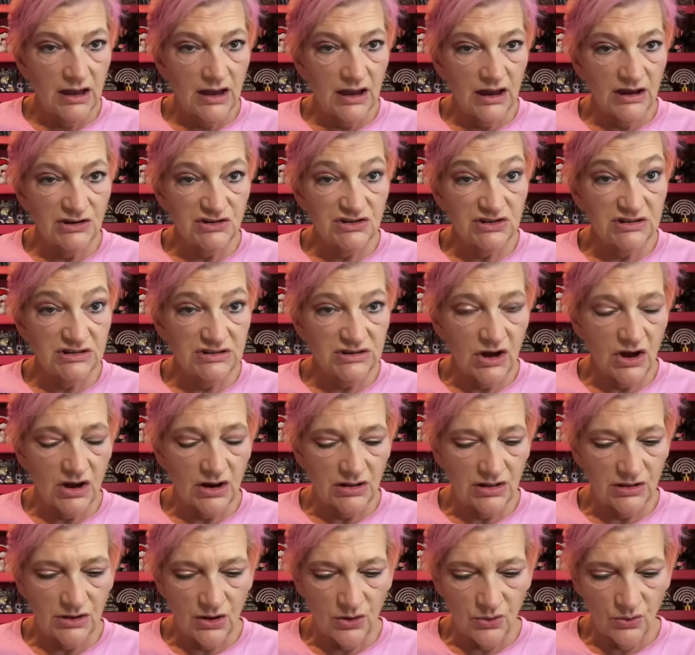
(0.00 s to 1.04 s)
And she's not
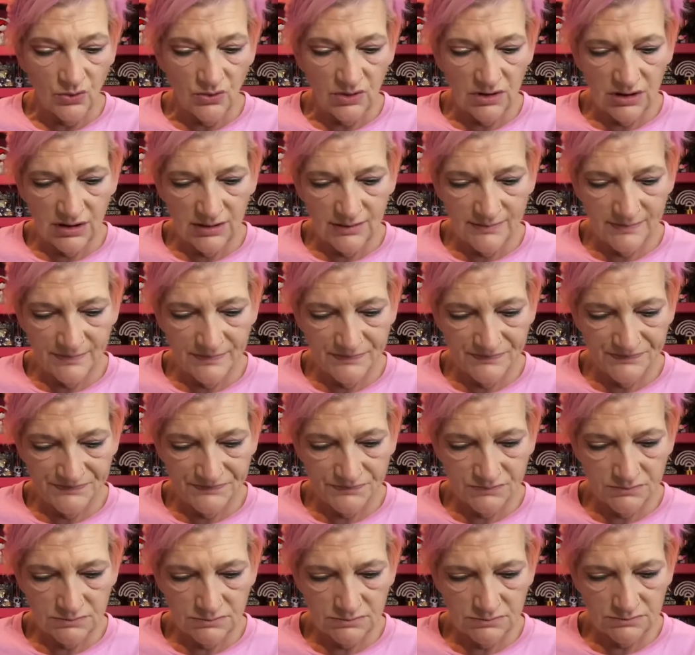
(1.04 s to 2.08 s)
alone.
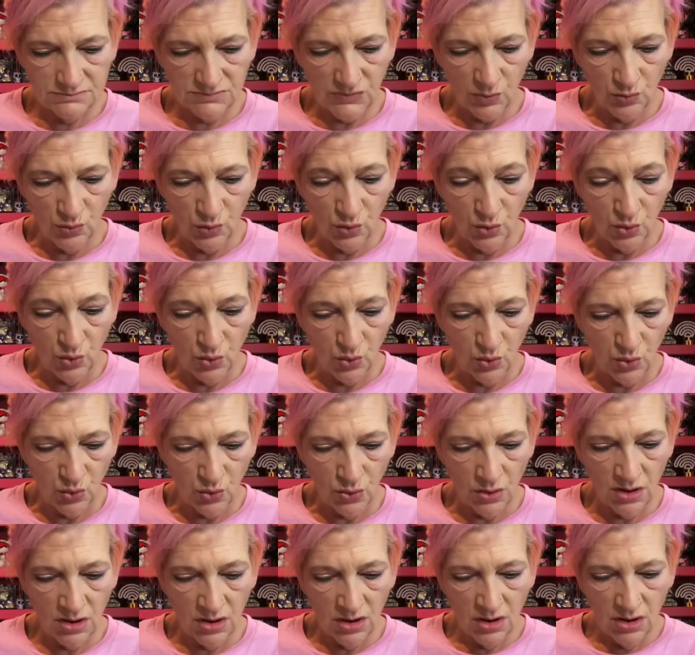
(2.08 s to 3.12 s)

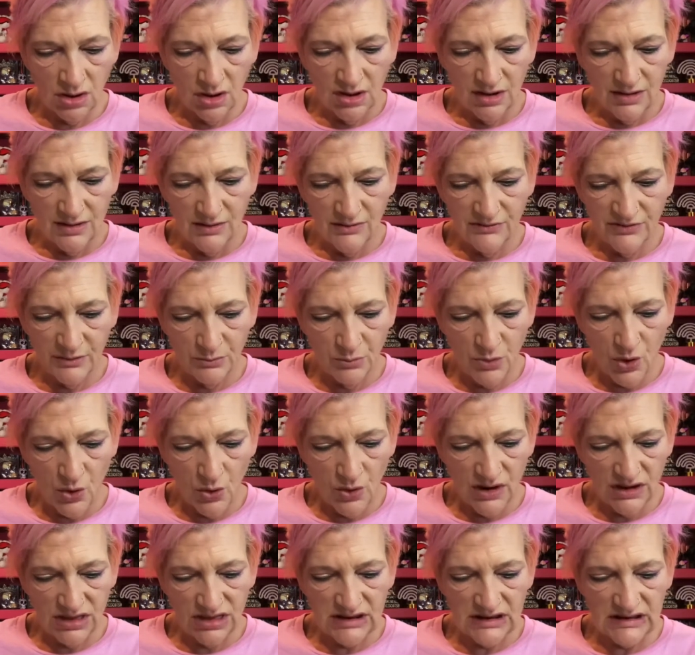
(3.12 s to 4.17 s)
Ooh. For
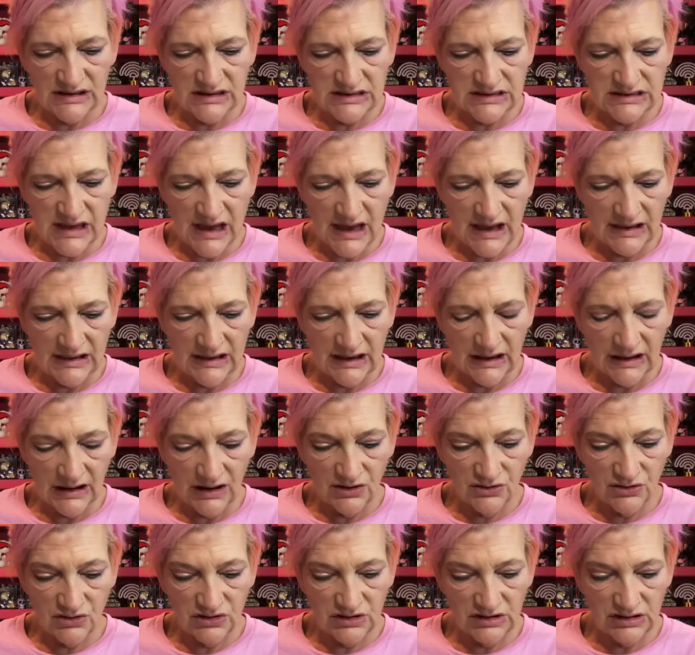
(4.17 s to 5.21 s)
more than a
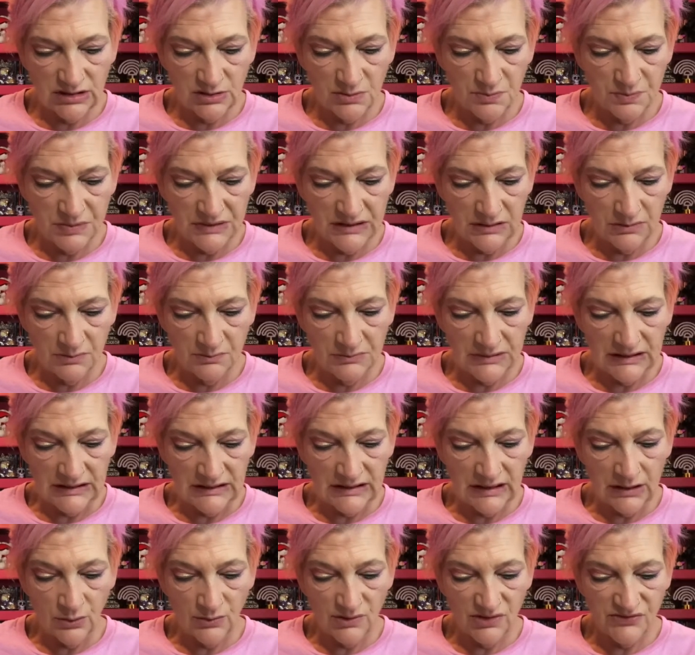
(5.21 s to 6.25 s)
decade, she's been
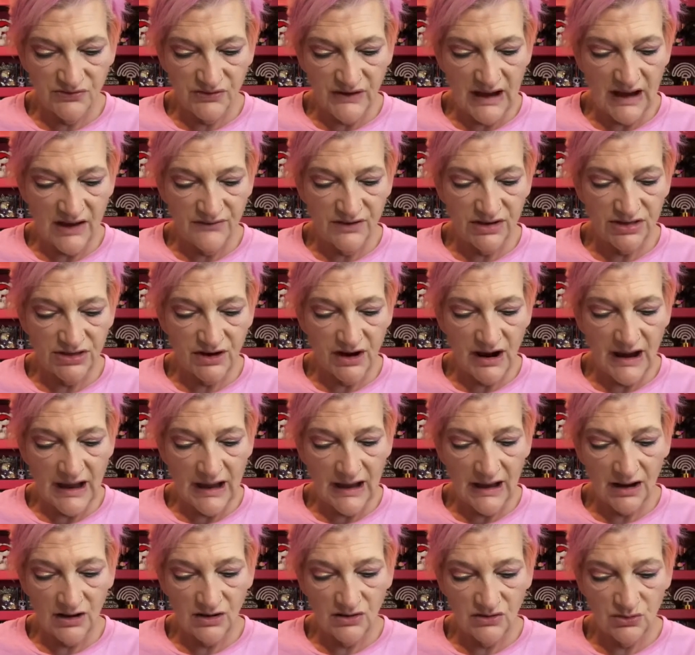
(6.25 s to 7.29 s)
meeting with five other
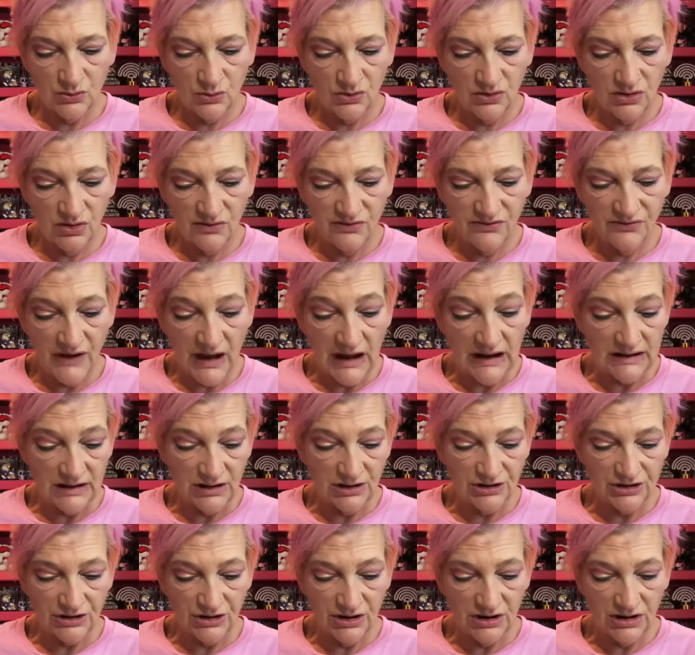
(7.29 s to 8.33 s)
actual final
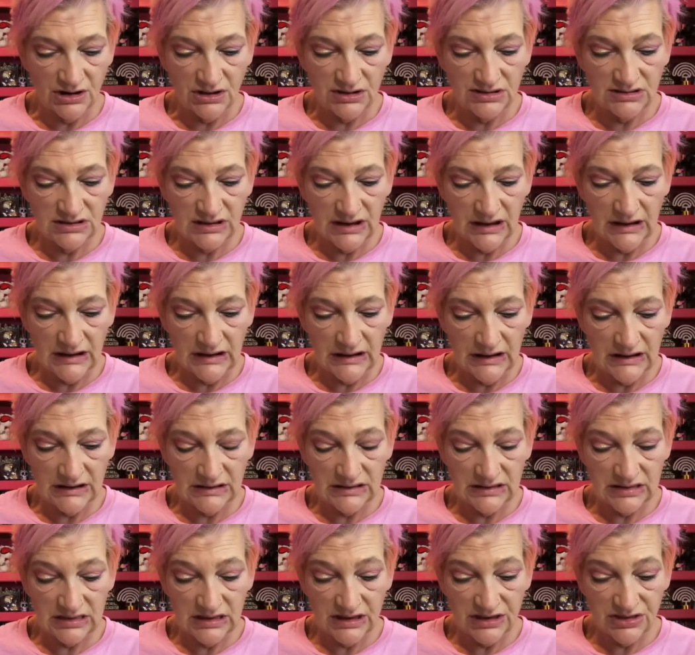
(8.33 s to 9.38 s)
girls and
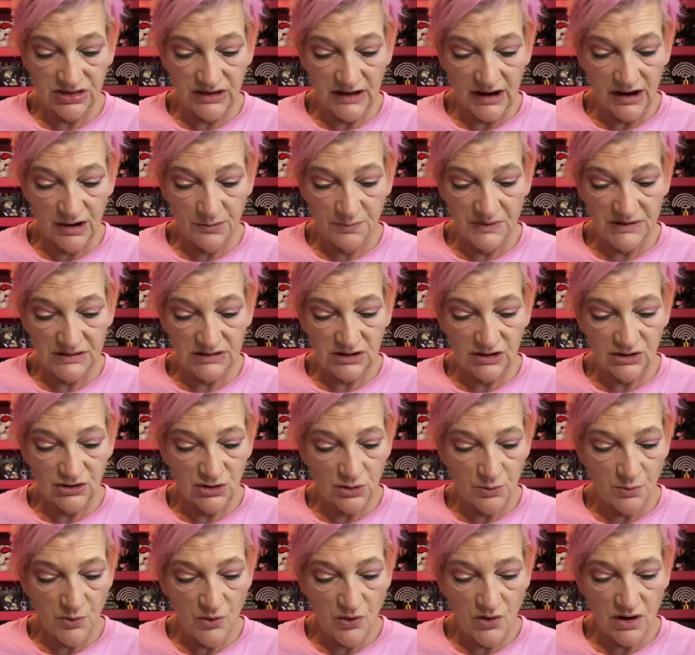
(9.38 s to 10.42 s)
their therapist in a
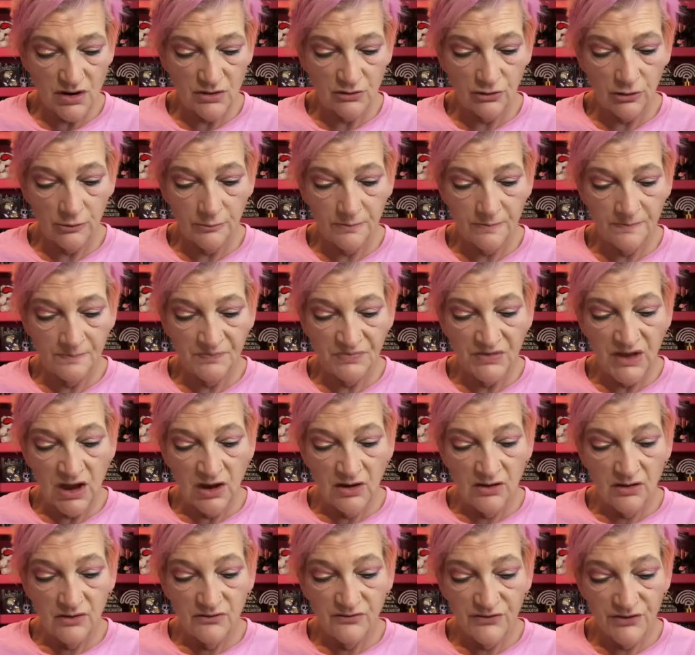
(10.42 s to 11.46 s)
support group
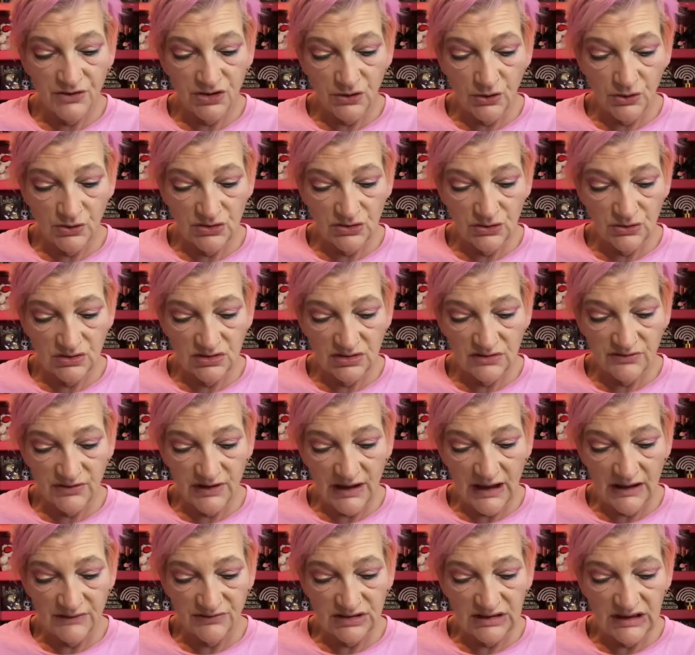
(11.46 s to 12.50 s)
for those who
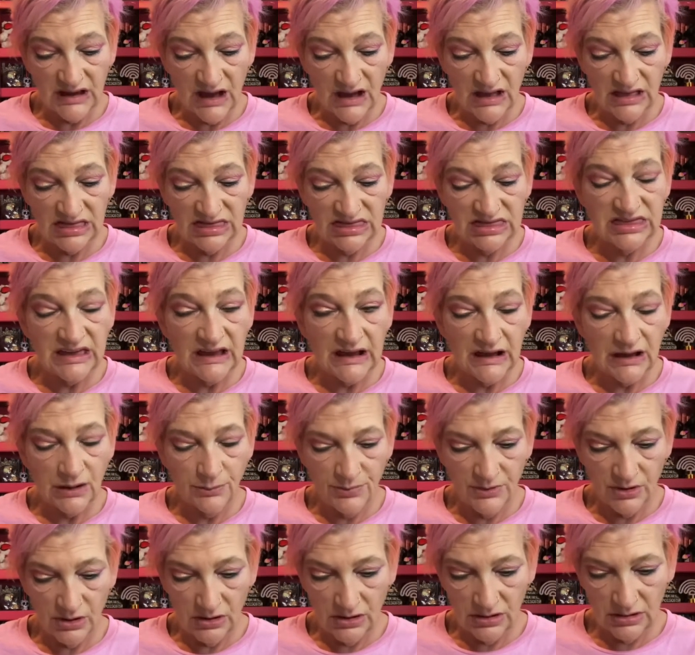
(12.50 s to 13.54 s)
survived the
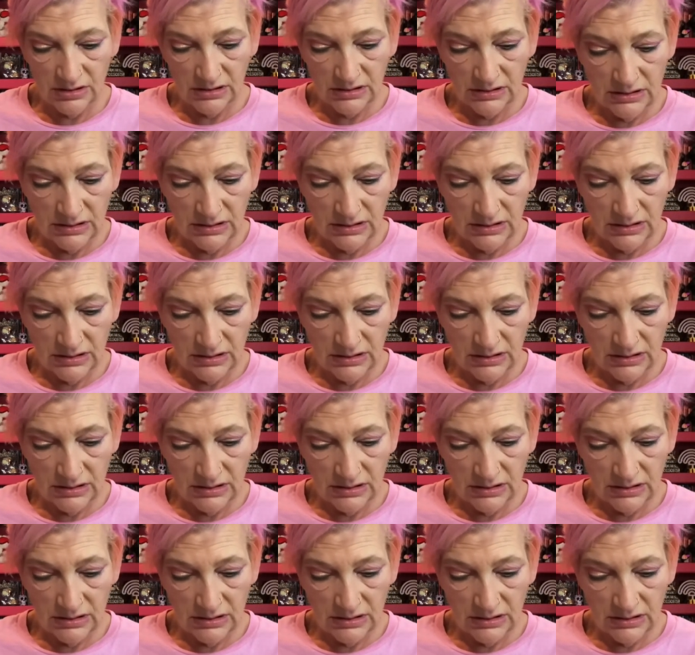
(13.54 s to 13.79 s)
unthinkable,